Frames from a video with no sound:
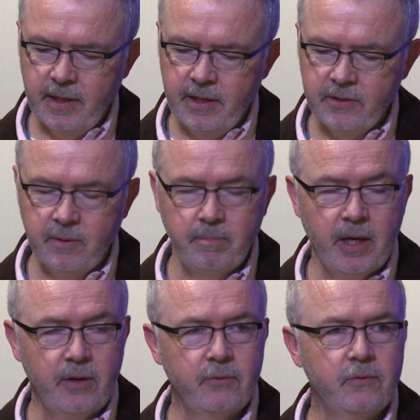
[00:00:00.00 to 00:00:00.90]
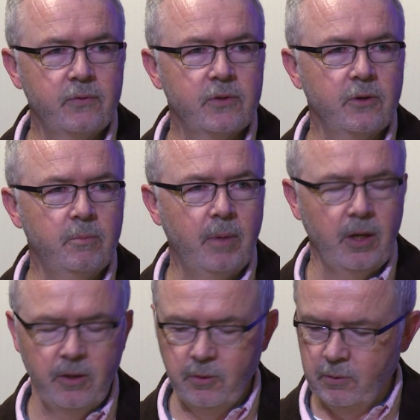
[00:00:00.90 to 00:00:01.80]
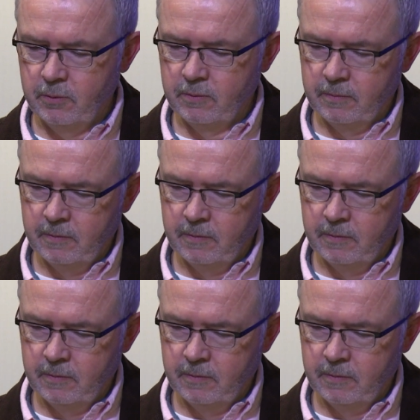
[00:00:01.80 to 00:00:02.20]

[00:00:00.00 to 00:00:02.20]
"as above, so below,"